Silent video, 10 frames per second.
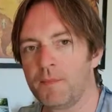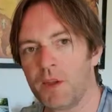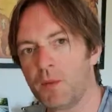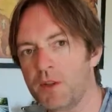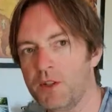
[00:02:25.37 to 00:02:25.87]

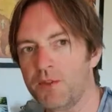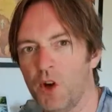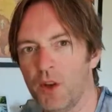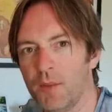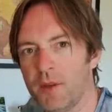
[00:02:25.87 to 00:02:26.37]
Once you've
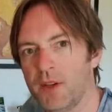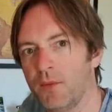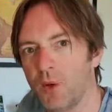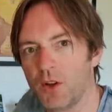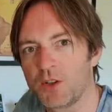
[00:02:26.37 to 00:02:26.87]
got them, you
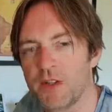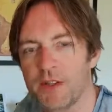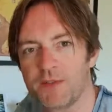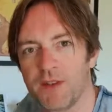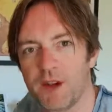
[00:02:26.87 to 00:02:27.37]
can watch
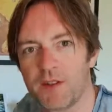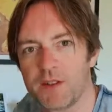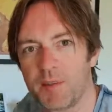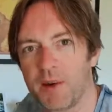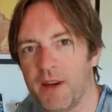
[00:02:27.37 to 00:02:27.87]
these
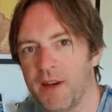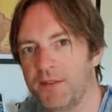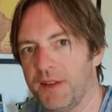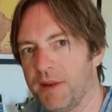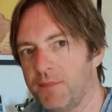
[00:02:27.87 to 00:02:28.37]
videos. They're pretty
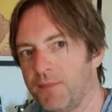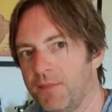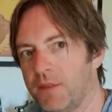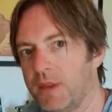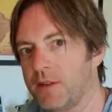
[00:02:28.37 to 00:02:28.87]
nifty.
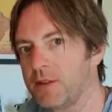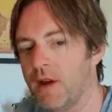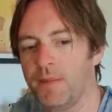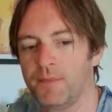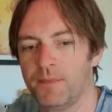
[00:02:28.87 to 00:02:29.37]
This
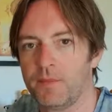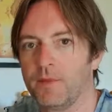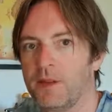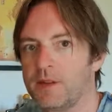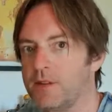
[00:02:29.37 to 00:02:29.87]

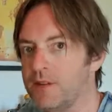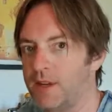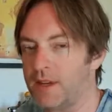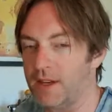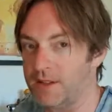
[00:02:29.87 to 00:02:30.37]
is a
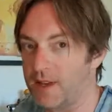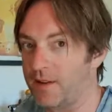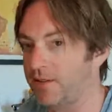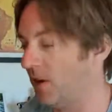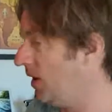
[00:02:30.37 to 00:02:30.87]
Guinness
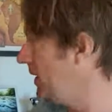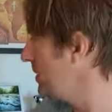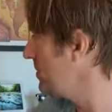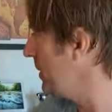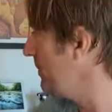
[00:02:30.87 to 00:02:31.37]
advert,
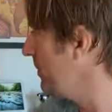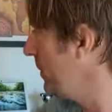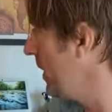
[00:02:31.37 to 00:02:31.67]
this one, where